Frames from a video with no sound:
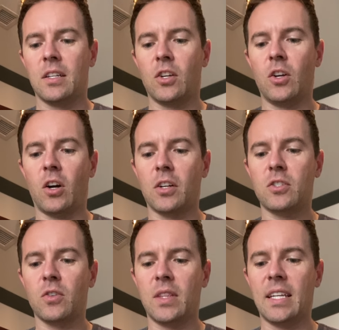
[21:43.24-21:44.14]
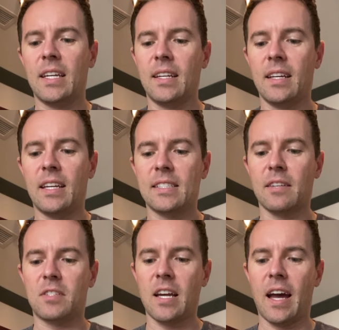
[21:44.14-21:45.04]
know, are doing the
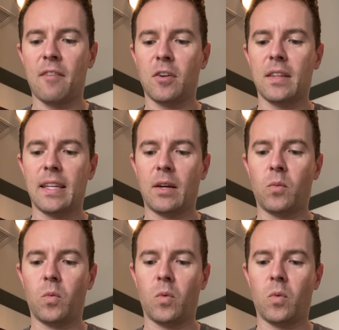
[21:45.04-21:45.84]
adhesive to everything,